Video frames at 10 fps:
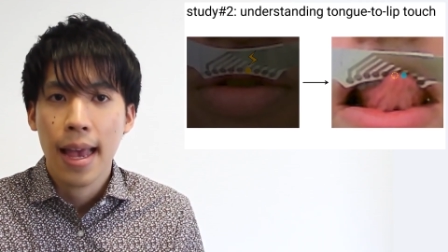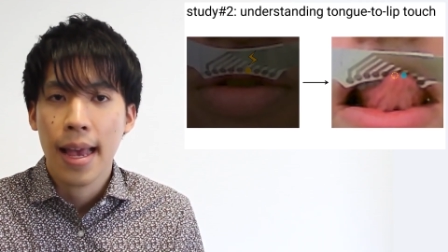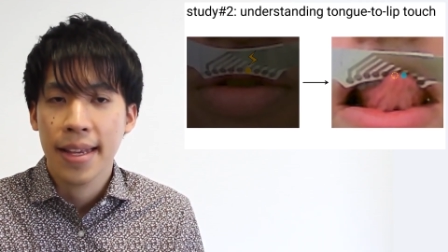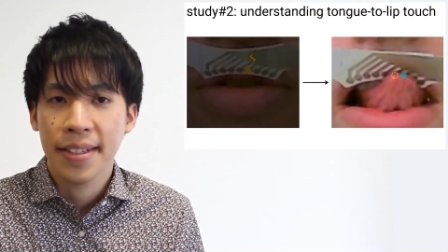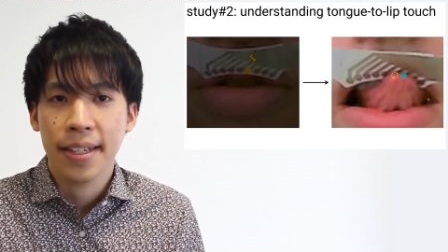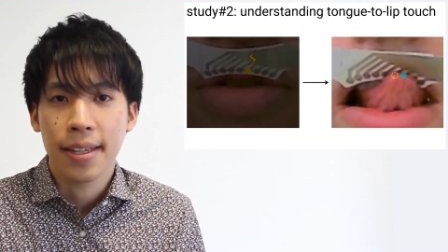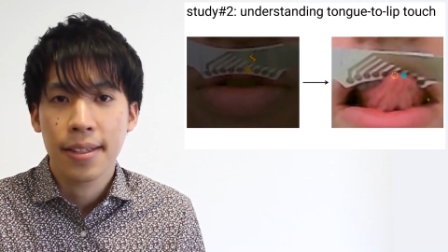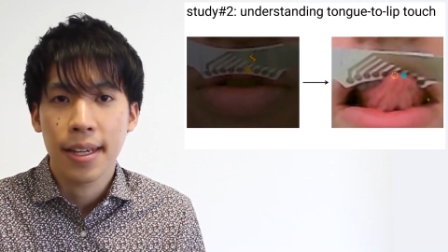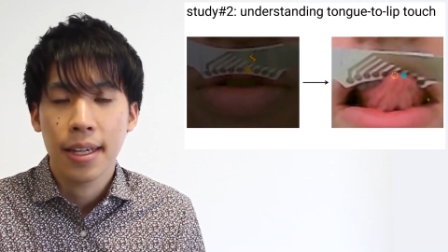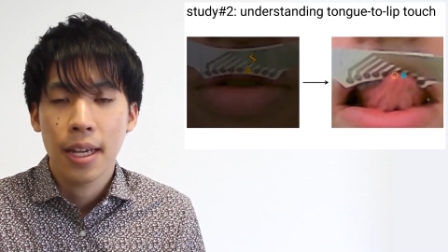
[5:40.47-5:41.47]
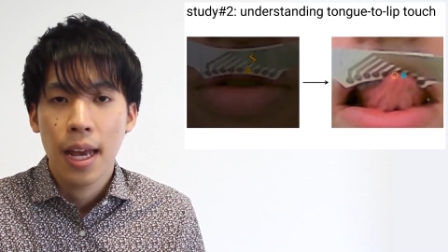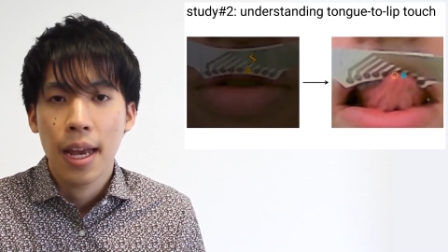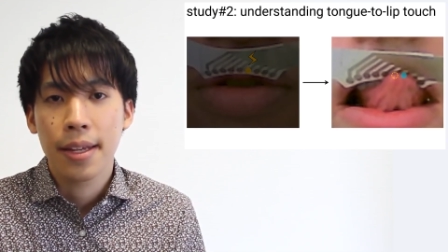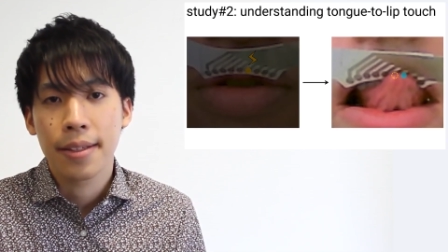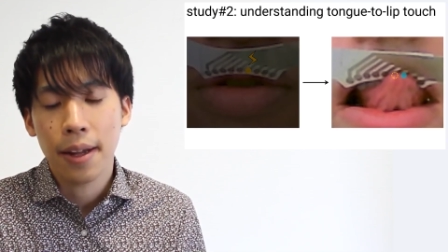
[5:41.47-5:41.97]
As you can see,
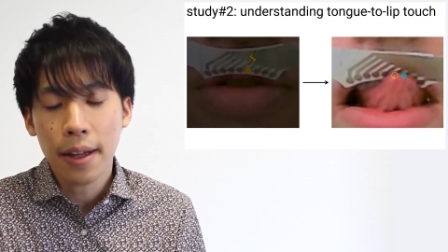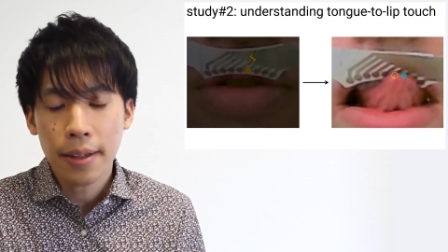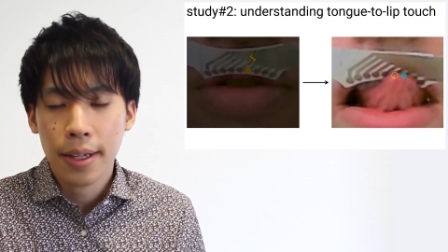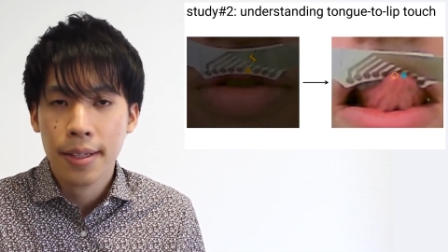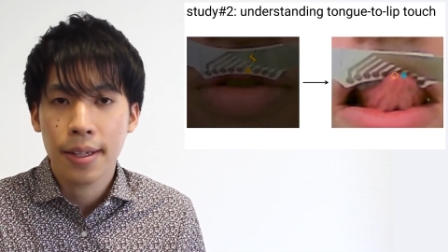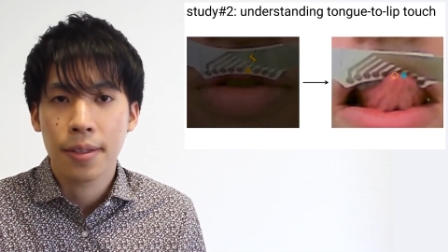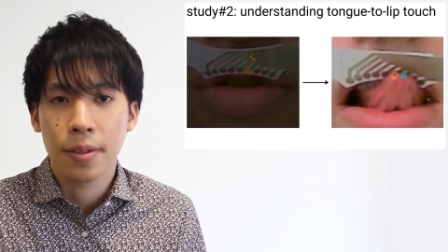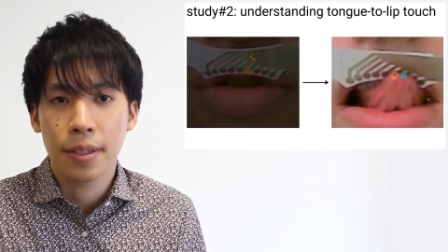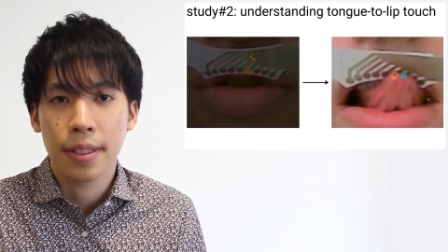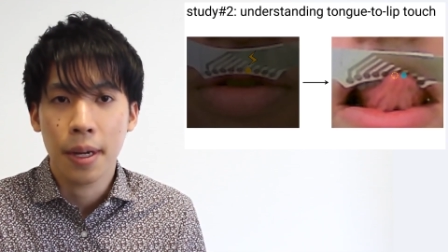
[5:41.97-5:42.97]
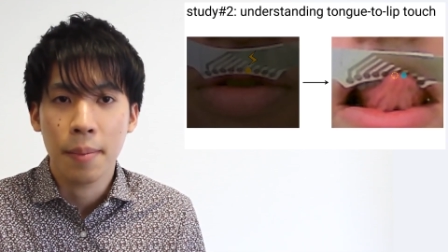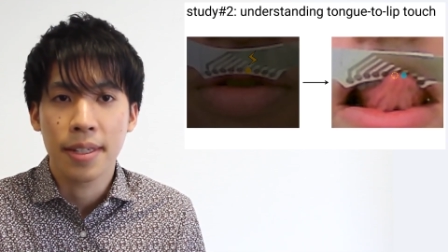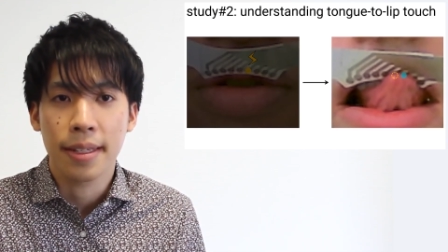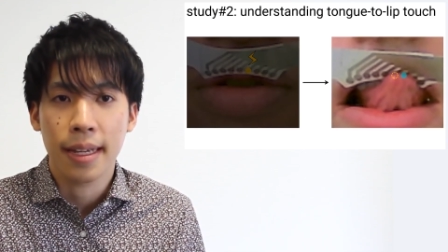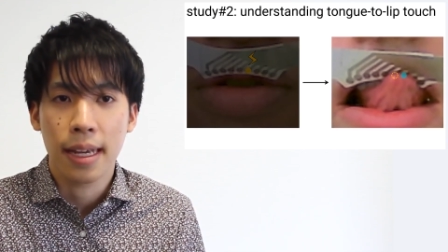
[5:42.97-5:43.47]
it's not easy to determine
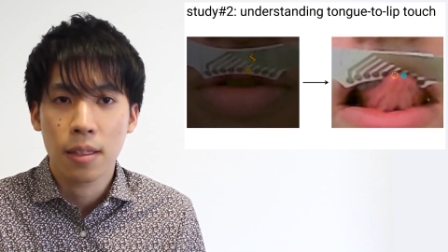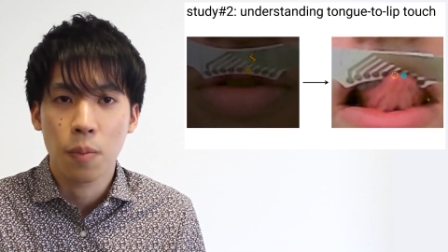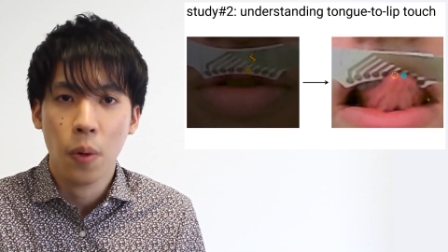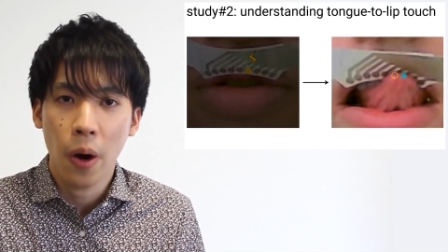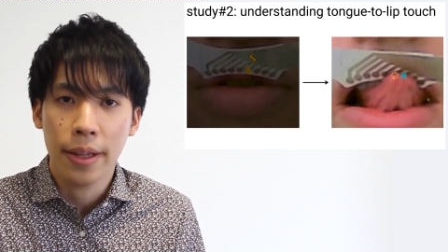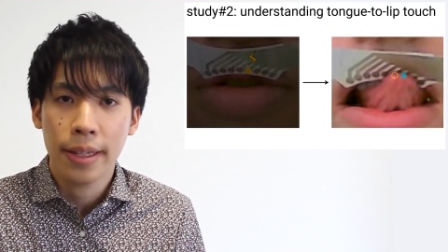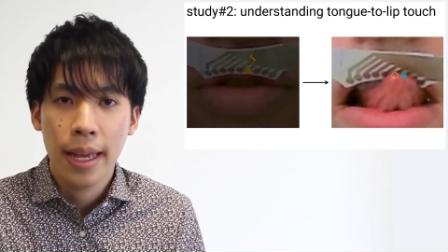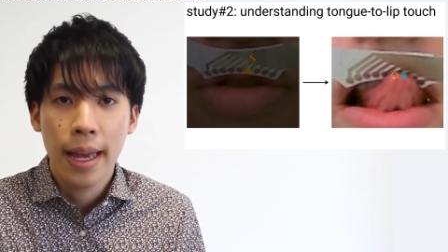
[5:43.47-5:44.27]
the touch point